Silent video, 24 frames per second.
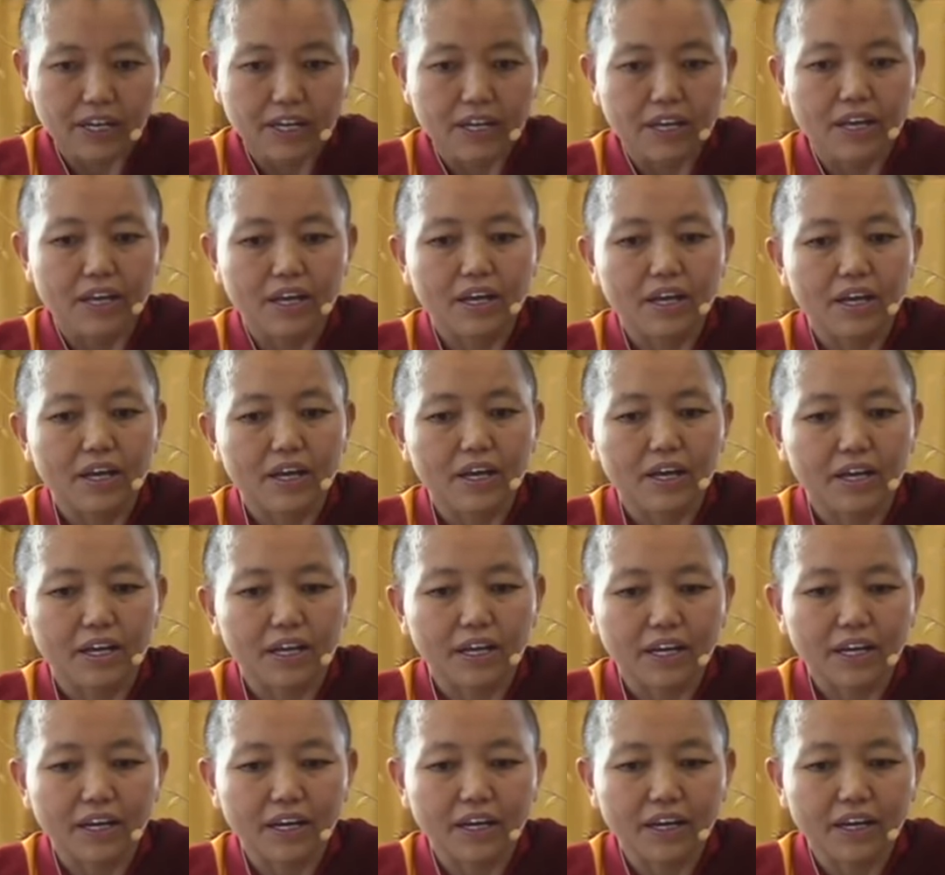
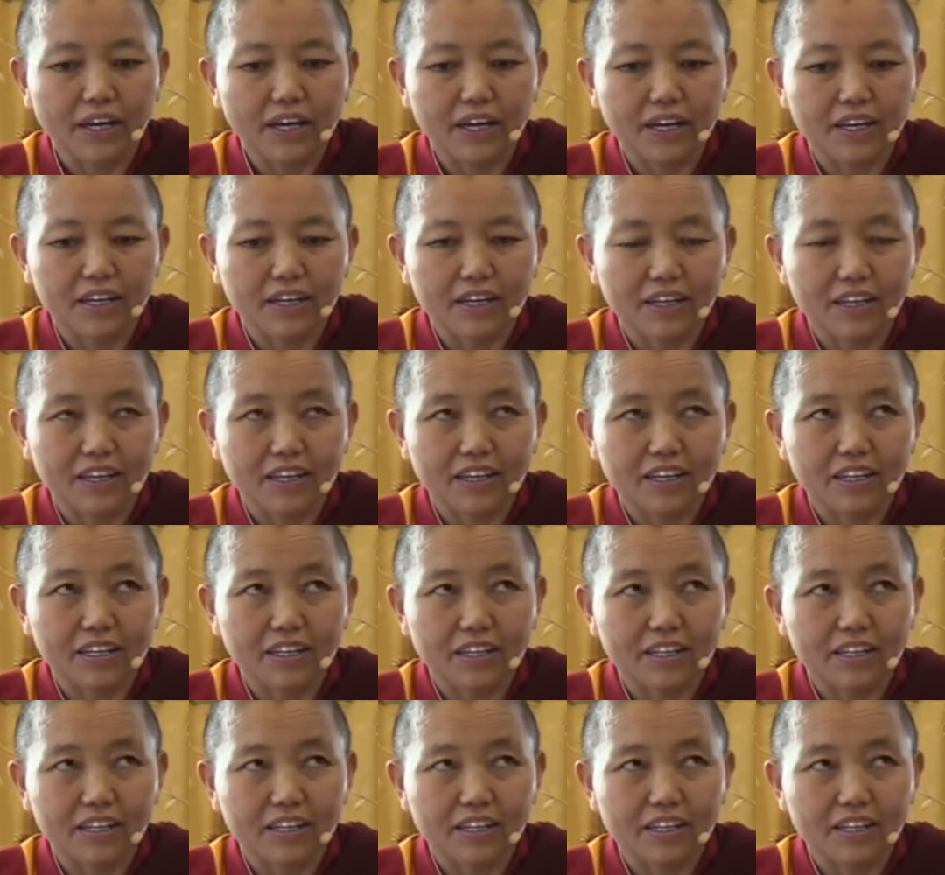Nobody speaks.